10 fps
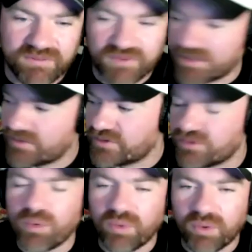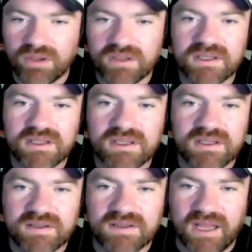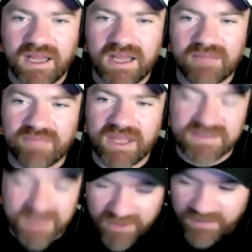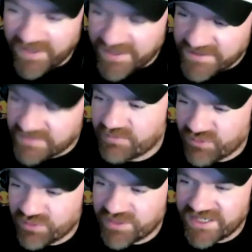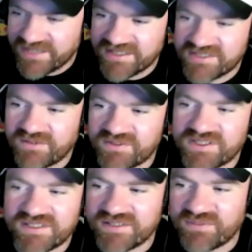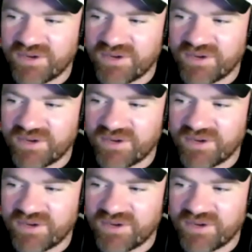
We've got a good core, and some of the players that we've brought in this off season,